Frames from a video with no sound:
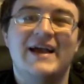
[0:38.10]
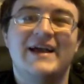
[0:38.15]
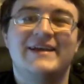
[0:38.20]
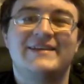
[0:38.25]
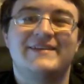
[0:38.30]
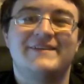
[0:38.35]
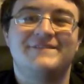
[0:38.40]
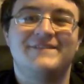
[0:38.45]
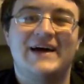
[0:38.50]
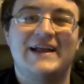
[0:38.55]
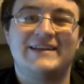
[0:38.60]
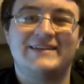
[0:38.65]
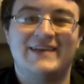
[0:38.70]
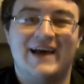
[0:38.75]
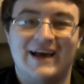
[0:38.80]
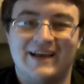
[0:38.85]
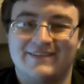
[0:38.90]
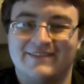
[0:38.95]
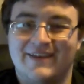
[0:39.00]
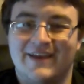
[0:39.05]
it's a
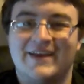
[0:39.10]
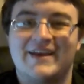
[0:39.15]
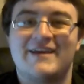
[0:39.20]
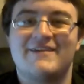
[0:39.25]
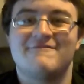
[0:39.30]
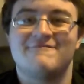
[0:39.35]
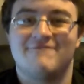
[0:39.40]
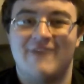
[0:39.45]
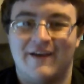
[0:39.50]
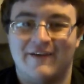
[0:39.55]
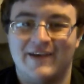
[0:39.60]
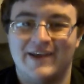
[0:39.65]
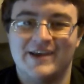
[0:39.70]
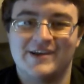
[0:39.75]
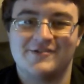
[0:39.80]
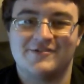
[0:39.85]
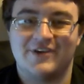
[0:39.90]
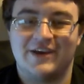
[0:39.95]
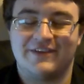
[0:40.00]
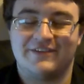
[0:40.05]
fantastic, very
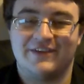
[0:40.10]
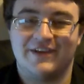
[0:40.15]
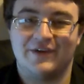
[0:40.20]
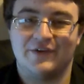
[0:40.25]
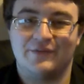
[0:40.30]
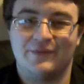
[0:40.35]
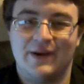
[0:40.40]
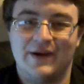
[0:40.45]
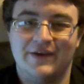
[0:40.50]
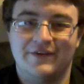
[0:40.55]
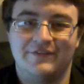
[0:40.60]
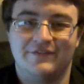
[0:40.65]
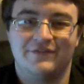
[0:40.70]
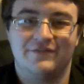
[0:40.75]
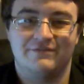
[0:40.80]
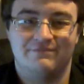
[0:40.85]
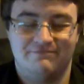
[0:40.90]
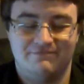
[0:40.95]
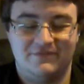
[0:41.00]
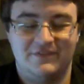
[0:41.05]
interesting way of
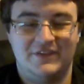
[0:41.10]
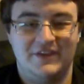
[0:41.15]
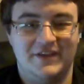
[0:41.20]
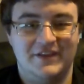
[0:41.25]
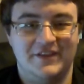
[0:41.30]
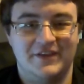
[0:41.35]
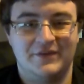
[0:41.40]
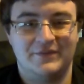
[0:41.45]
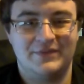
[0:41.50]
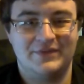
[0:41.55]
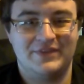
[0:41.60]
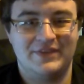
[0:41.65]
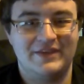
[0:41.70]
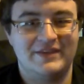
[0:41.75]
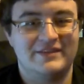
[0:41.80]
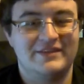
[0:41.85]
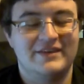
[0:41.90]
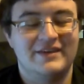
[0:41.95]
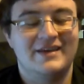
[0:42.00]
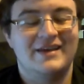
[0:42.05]
dealing with
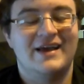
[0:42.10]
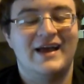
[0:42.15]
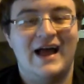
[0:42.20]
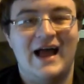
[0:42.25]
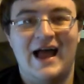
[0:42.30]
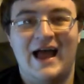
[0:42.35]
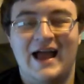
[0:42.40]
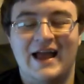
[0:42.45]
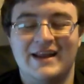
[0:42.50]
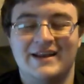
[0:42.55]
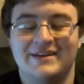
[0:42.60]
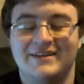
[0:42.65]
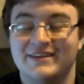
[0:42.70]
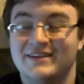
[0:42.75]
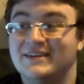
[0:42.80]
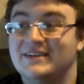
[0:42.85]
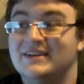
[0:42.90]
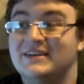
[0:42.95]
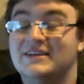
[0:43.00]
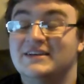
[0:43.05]
it, and
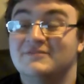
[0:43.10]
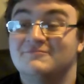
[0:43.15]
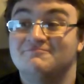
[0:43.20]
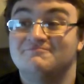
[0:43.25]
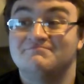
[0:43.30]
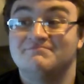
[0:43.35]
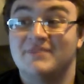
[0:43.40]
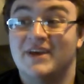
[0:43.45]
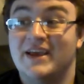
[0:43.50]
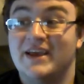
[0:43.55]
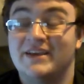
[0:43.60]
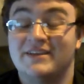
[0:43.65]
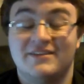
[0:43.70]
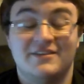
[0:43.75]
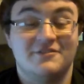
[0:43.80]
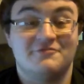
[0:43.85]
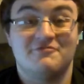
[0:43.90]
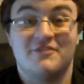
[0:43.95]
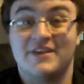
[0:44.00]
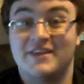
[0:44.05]

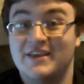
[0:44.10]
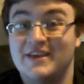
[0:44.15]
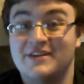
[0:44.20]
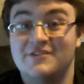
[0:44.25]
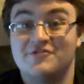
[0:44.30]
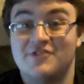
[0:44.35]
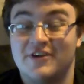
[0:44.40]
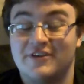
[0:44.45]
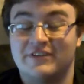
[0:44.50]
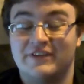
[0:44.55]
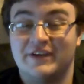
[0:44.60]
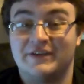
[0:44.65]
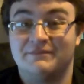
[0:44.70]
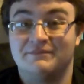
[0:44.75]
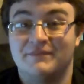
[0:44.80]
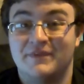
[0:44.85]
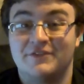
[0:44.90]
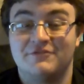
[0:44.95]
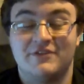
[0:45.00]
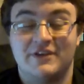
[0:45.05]
it's just really interesting.
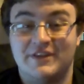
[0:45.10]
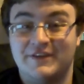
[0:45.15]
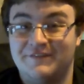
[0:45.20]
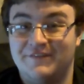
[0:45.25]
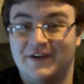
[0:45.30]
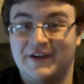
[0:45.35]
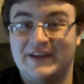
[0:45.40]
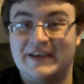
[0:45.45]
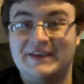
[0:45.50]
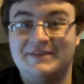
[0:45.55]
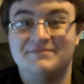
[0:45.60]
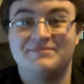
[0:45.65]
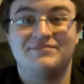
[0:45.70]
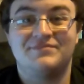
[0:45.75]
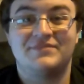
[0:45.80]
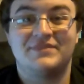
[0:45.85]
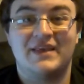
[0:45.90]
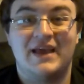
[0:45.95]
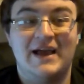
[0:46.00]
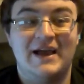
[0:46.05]
It's really funny.
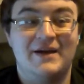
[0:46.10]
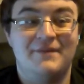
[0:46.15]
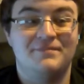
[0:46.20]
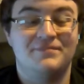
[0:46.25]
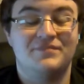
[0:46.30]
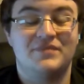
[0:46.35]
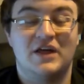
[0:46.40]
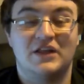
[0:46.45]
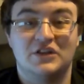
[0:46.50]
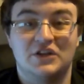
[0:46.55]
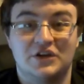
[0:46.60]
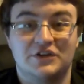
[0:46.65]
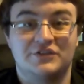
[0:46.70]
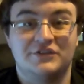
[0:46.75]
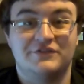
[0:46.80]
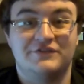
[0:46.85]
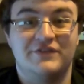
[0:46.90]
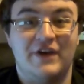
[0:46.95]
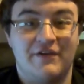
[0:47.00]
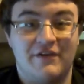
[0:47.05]
Um, a lot
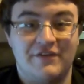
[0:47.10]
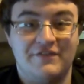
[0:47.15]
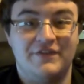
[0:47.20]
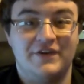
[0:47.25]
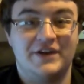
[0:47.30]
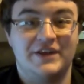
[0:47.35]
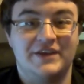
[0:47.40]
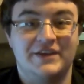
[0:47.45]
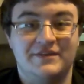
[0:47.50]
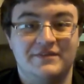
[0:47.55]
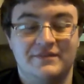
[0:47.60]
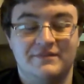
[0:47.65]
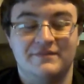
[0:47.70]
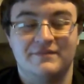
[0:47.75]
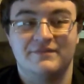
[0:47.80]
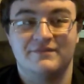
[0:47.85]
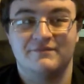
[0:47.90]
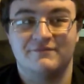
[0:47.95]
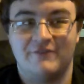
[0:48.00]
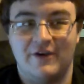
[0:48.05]
of very funny,
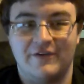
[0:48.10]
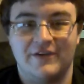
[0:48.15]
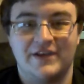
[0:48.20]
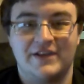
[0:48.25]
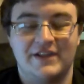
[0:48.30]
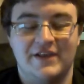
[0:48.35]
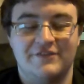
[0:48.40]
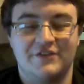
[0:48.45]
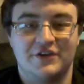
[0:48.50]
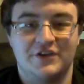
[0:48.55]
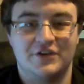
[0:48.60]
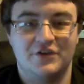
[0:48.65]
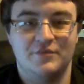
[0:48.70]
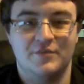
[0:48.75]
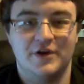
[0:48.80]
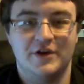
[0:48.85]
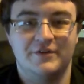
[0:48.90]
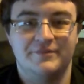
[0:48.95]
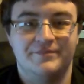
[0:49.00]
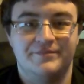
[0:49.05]
very clever
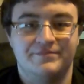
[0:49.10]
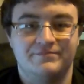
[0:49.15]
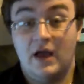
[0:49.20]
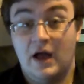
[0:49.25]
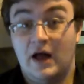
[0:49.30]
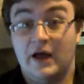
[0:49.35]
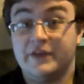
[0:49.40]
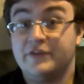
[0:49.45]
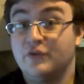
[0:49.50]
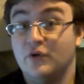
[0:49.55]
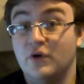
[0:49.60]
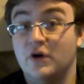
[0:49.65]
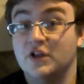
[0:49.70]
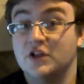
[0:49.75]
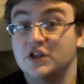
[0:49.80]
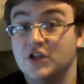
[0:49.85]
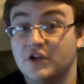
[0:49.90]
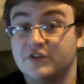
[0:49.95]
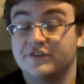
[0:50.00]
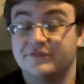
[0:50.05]
humour. I saw a
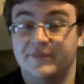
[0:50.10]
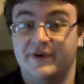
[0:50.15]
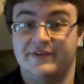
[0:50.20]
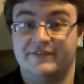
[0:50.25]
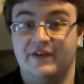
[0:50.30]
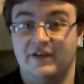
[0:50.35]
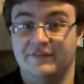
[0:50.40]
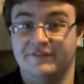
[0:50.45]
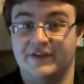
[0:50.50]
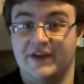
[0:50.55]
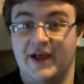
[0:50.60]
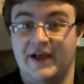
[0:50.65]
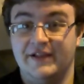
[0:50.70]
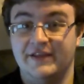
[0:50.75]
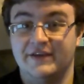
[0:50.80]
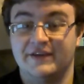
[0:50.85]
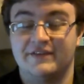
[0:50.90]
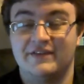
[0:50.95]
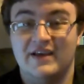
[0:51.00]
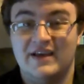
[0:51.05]
lot of myself in
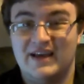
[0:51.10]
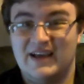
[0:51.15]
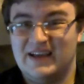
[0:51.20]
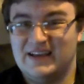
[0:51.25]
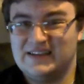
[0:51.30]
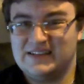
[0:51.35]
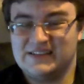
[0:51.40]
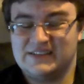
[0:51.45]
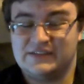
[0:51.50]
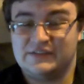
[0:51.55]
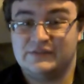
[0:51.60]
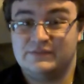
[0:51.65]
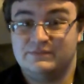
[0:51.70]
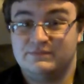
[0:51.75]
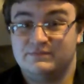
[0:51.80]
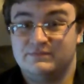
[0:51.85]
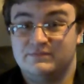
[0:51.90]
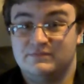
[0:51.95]
Alex, as